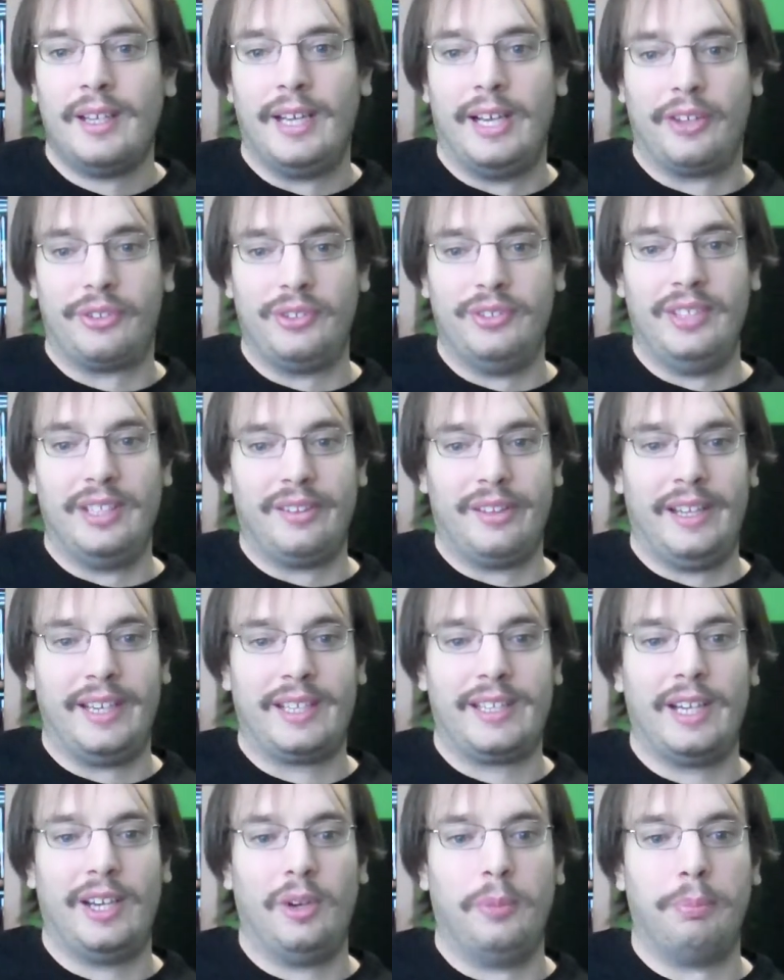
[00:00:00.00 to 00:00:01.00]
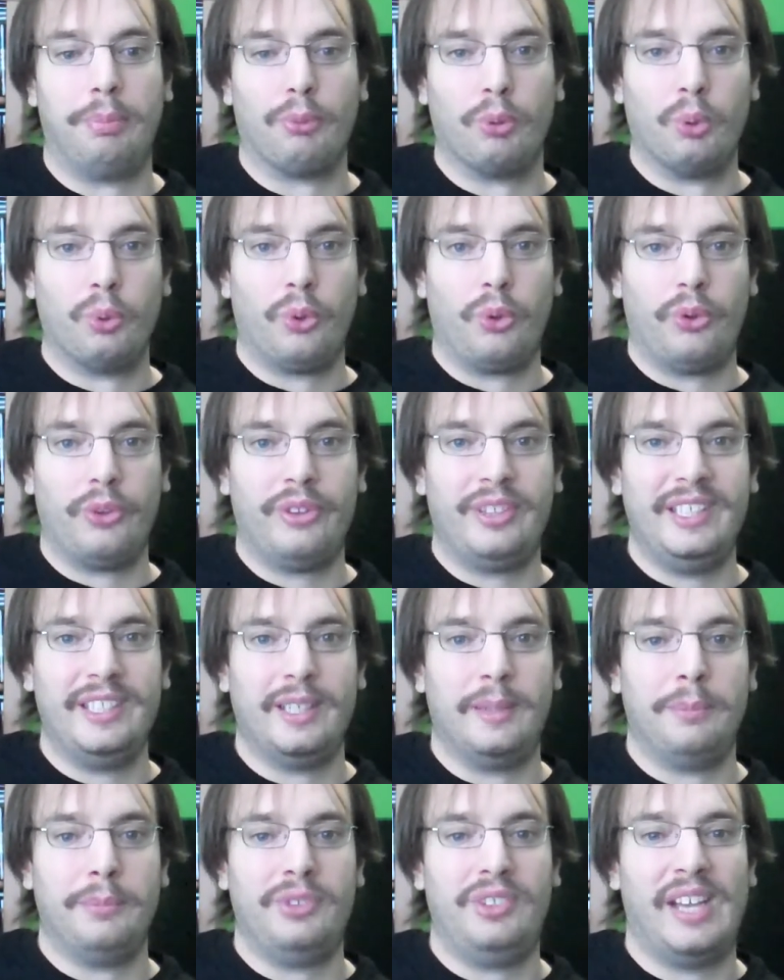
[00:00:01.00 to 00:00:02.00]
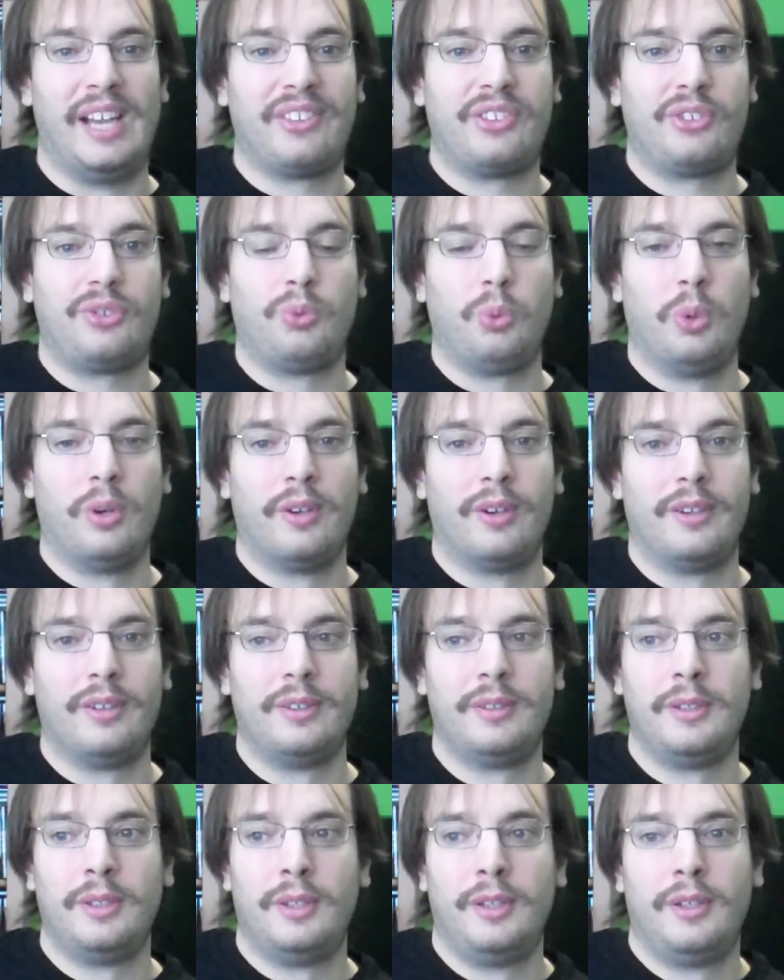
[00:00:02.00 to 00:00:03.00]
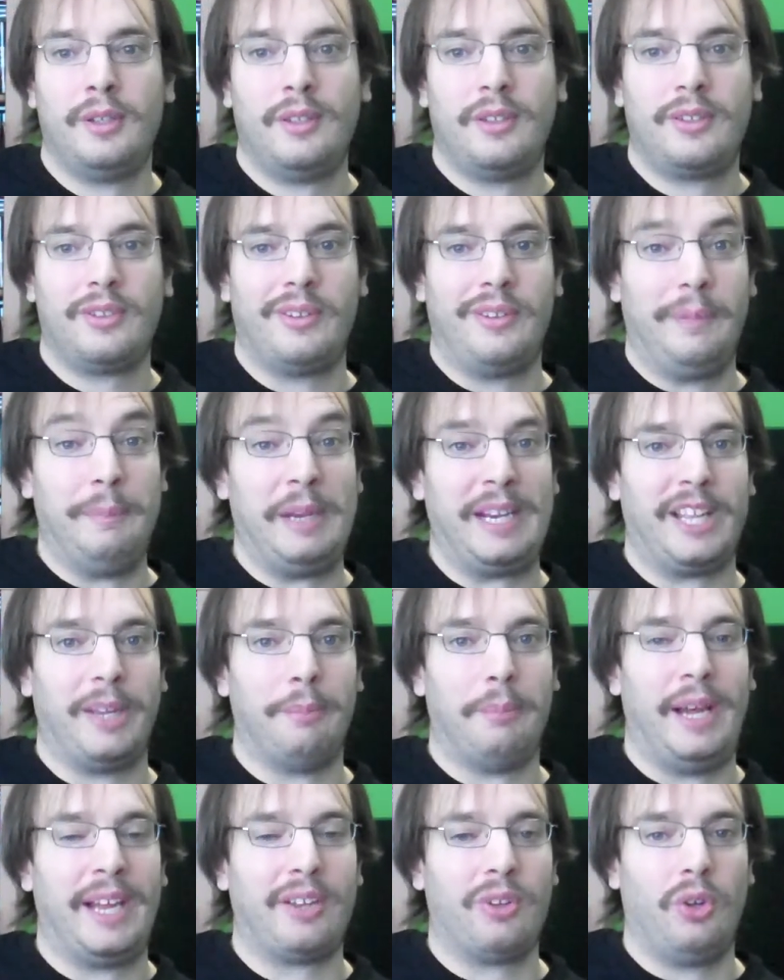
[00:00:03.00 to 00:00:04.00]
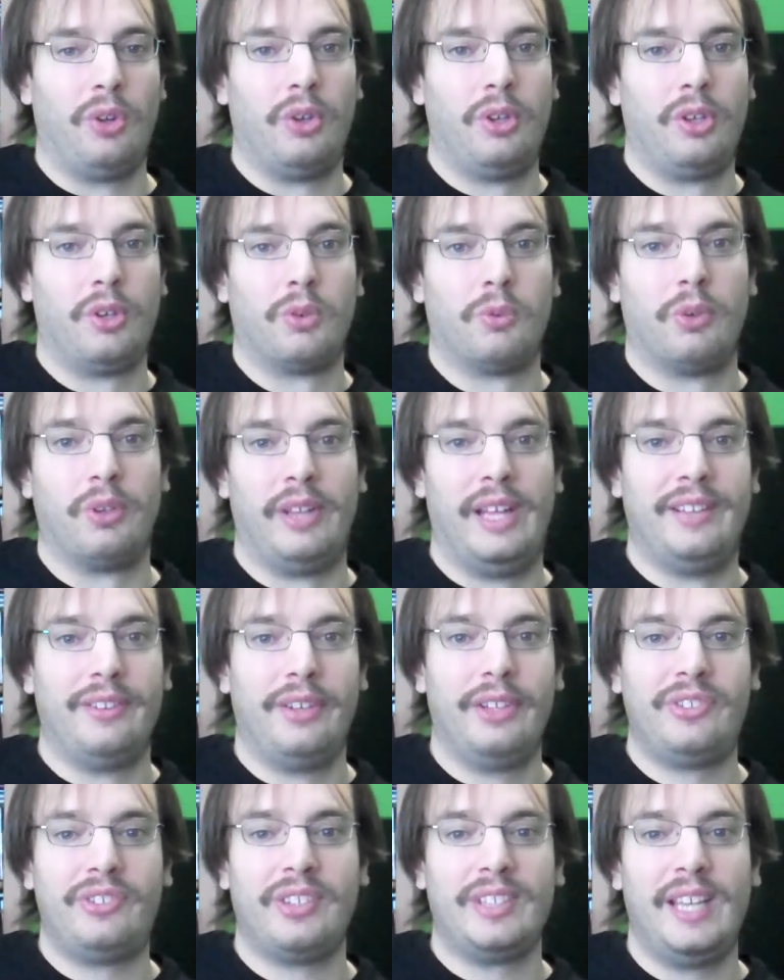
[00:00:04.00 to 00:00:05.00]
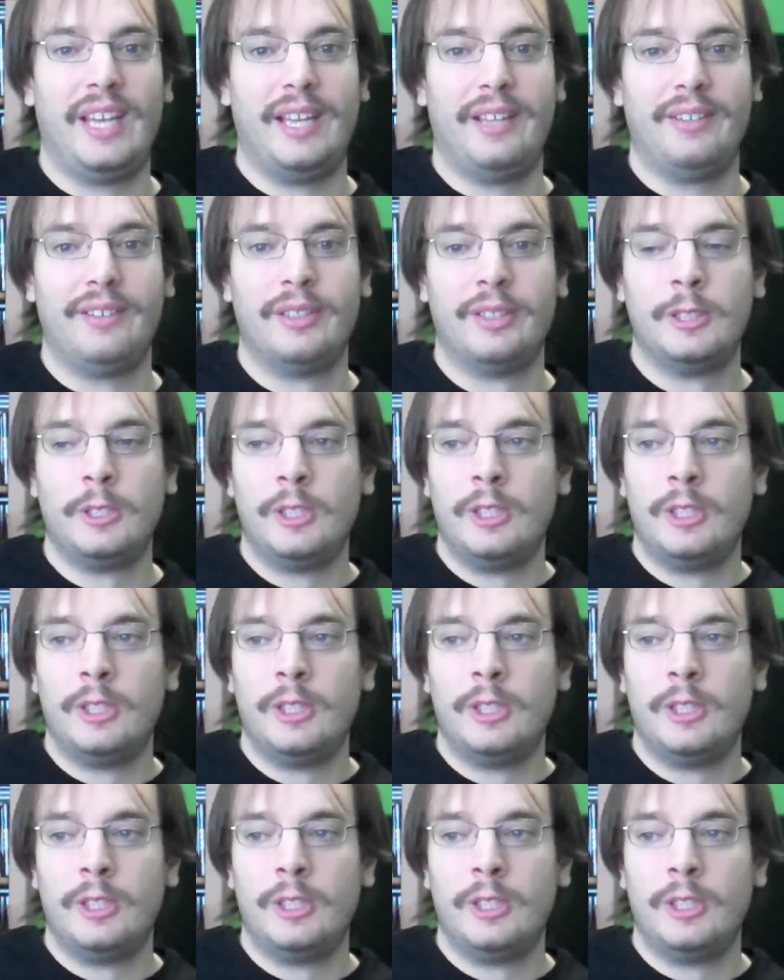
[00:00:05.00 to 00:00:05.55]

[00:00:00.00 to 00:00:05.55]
I also did like how brutal the deaths were, making Michael relentless again.